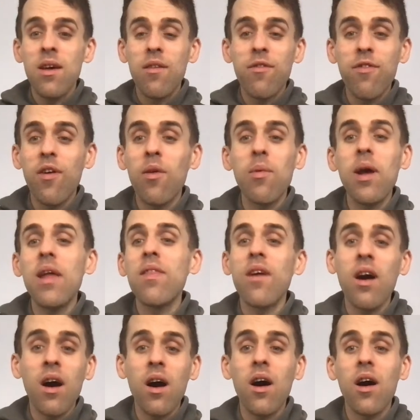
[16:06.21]
following the
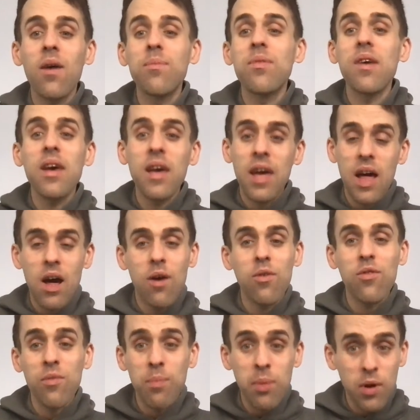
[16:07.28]
Carbs and
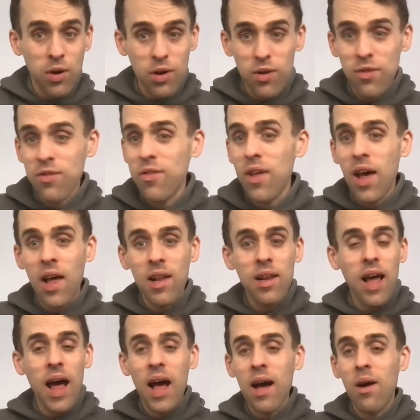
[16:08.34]
Cals books
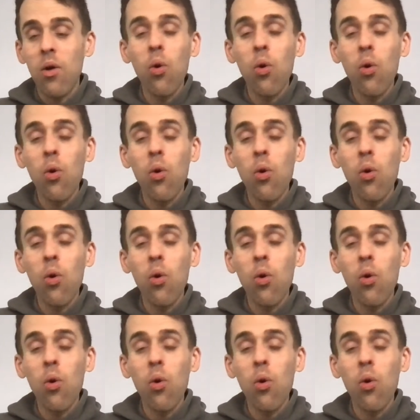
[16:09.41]
and app,